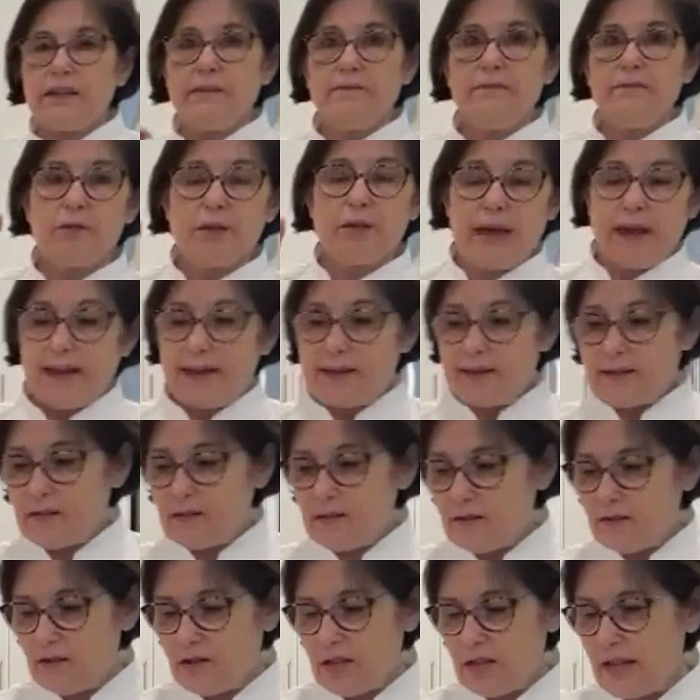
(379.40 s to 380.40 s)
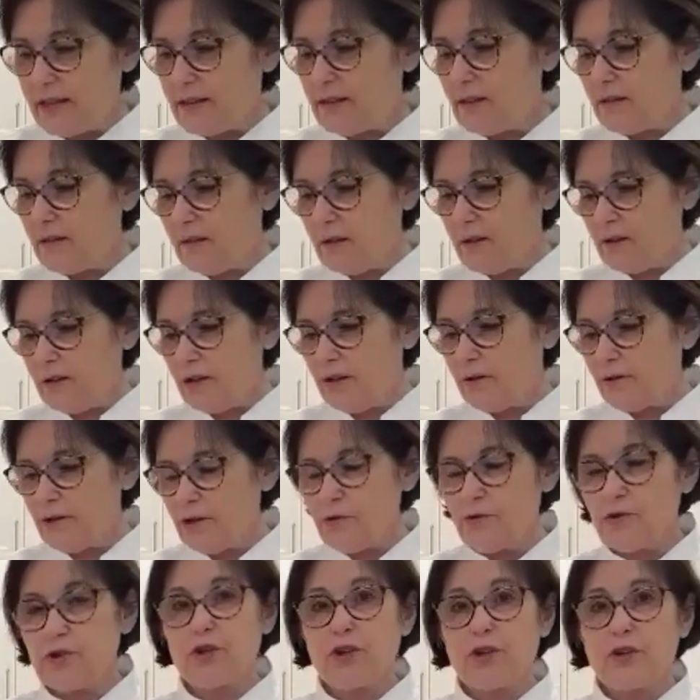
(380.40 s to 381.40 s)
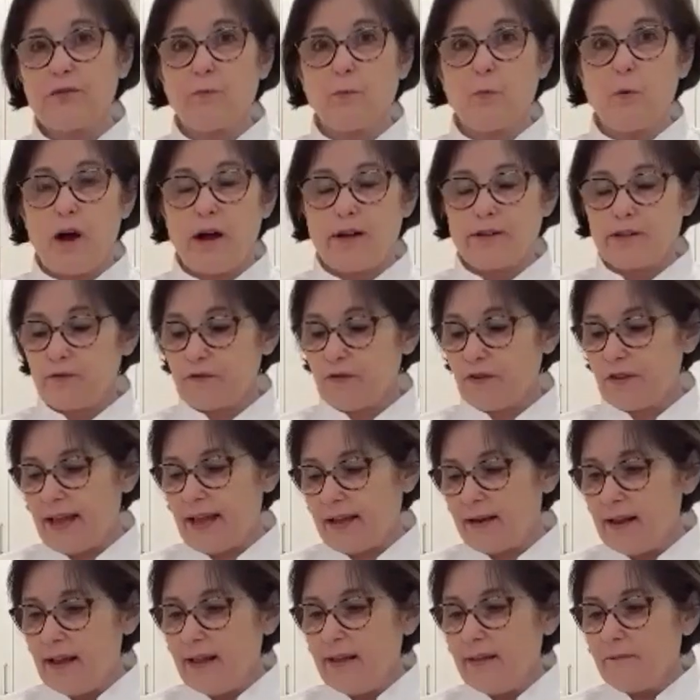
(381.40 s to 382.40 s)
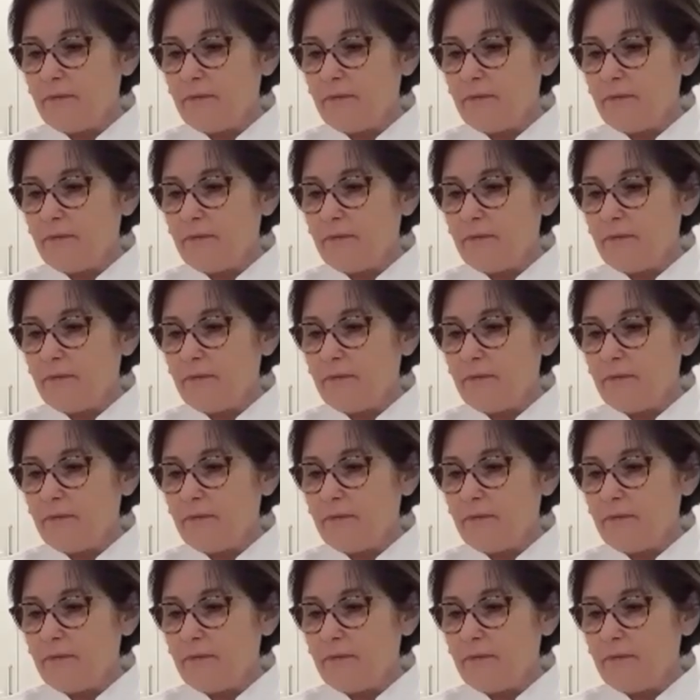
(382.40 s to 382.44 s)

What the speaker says: give you that you should watch for that.